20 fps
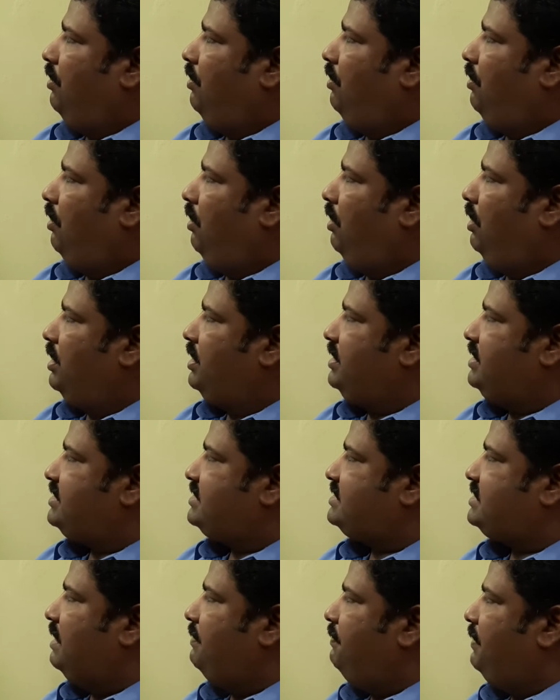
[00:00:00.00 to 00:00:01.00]
or
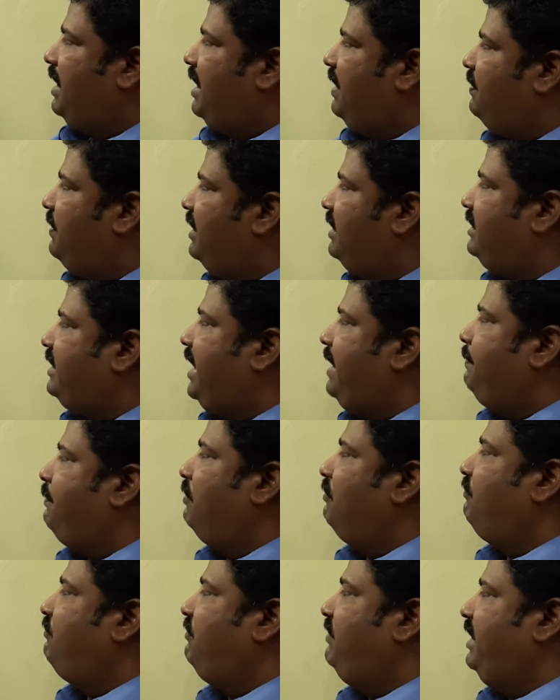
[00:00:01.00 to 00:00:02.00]
some other type
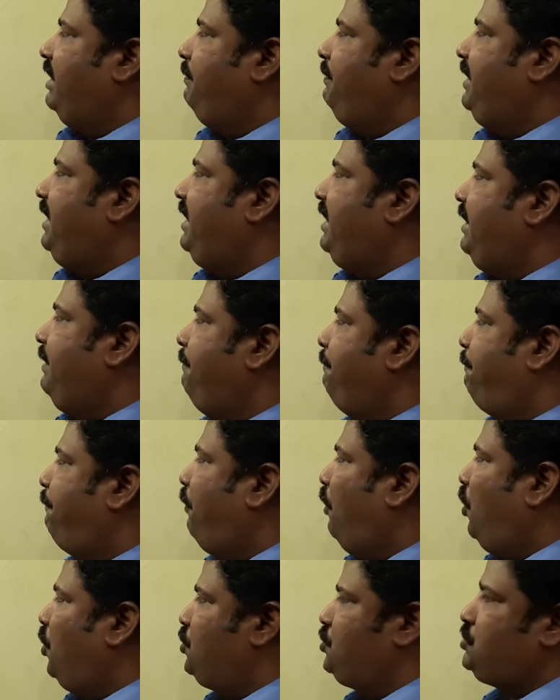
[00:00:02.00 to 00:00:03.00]
of levy
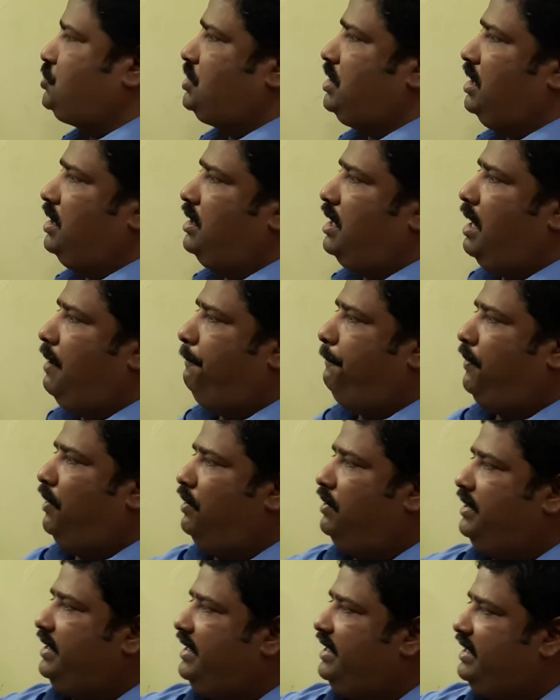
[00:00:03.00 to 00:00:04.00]
imposed
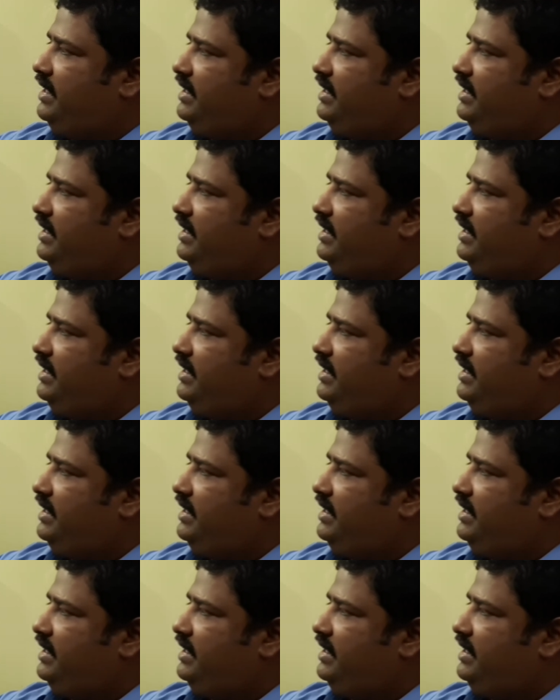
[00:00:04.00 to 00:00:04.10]
upon a